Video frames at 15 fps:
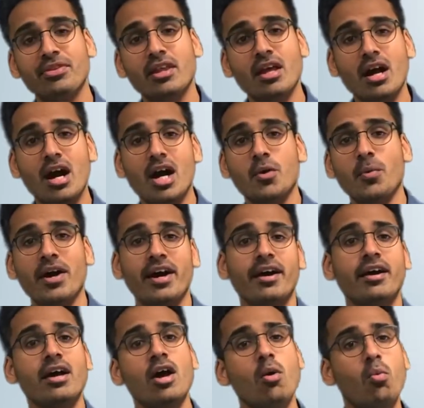
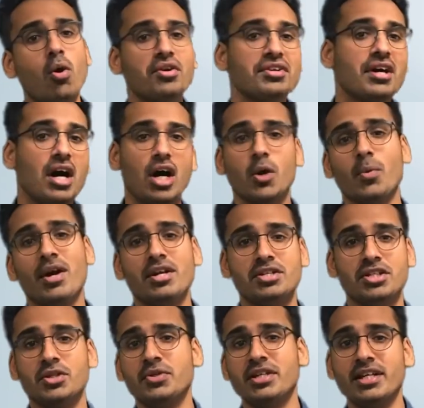Hardware. What hardware do
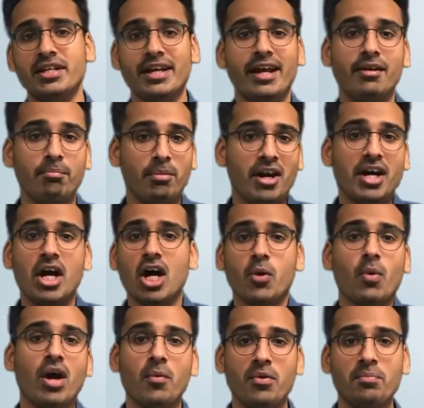you need? And by
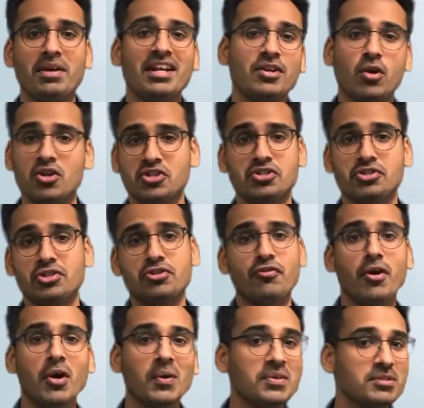hardware, we mean not just the
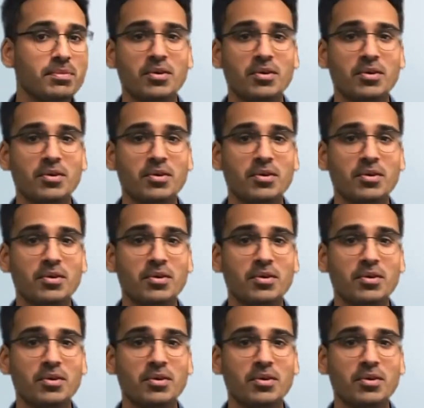drones, but